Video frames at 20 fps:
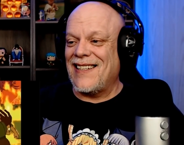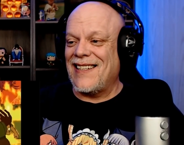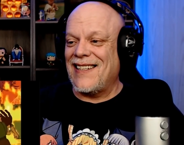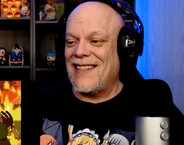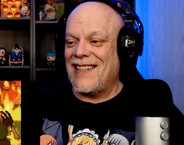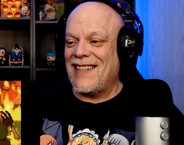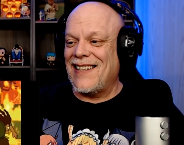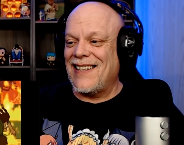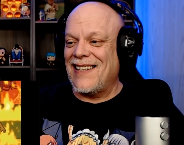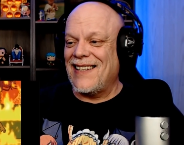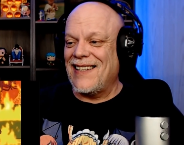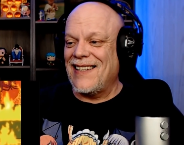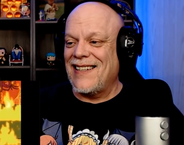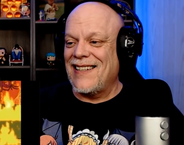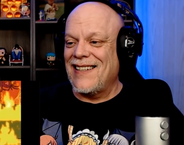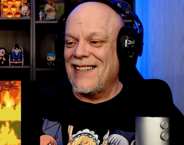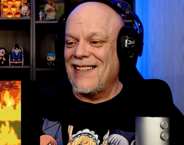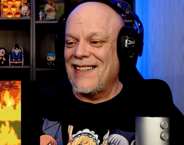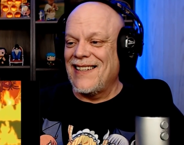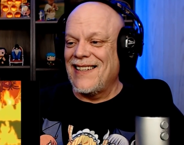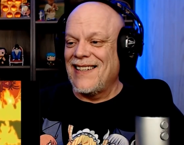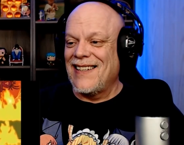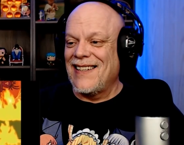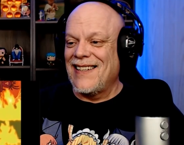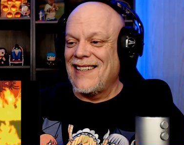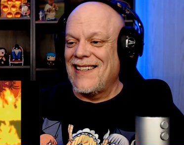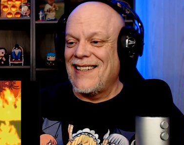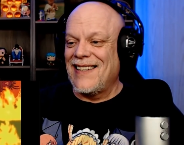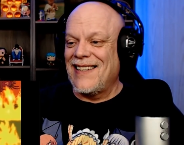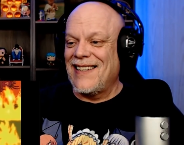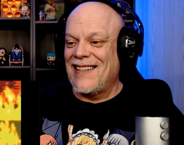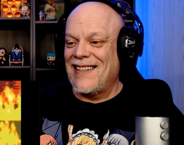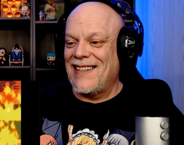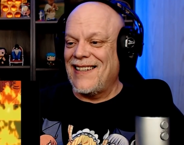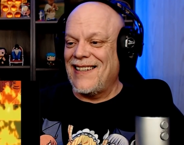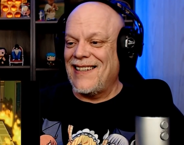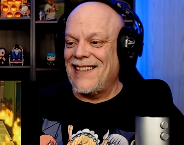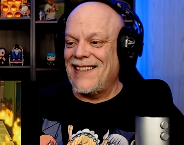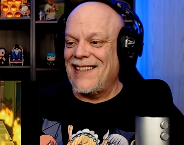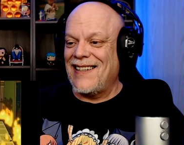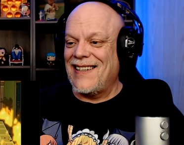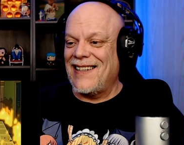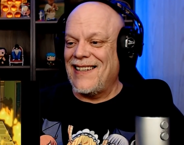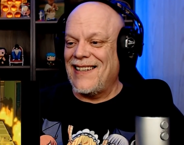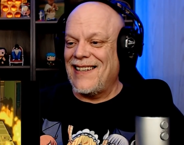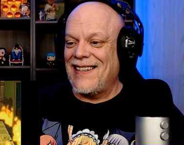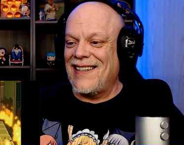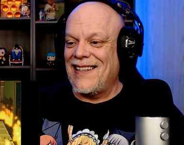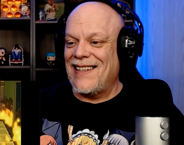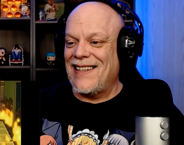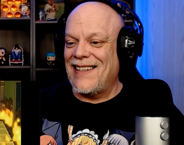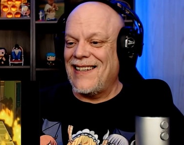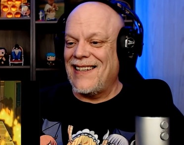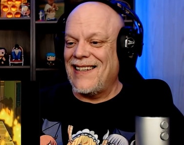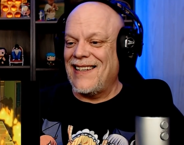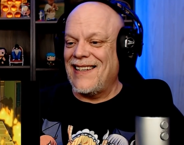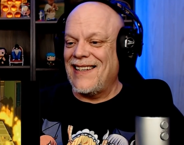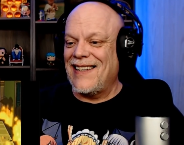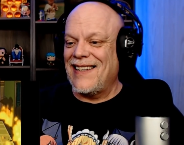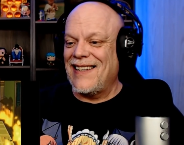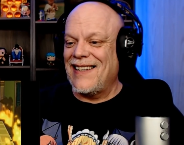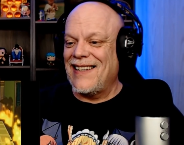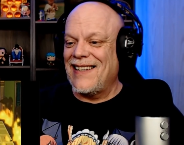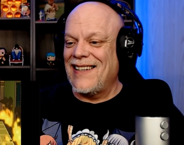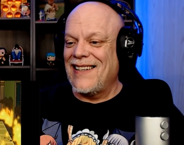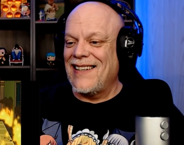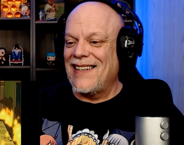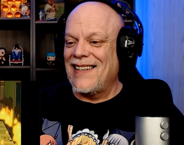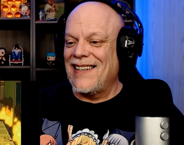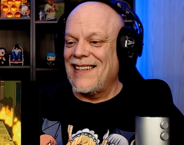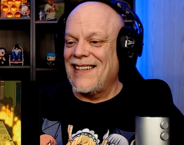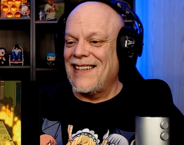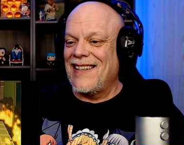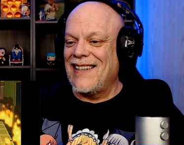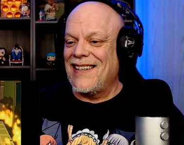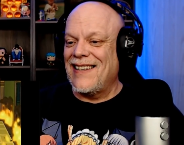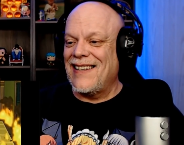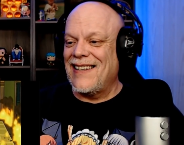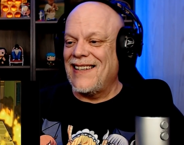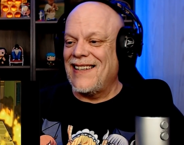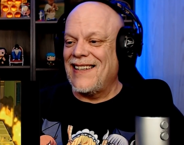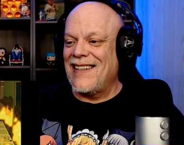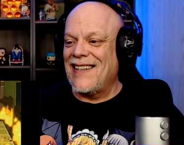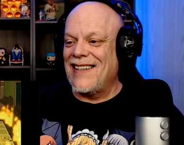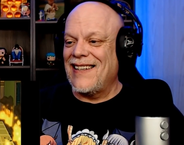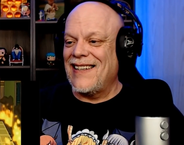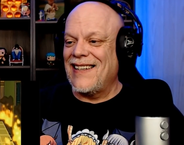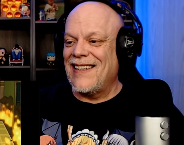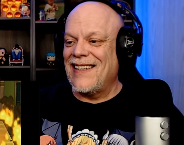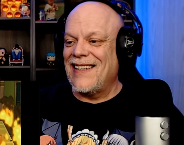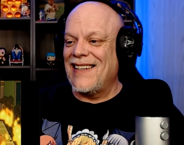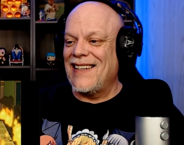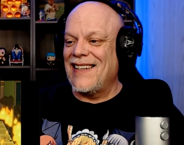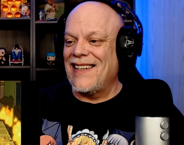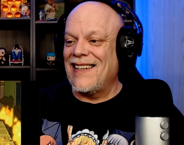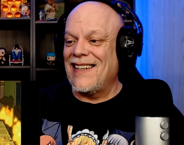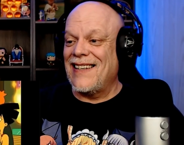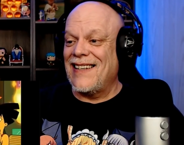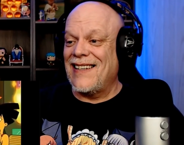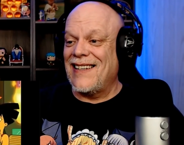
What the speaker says: Nothing is said.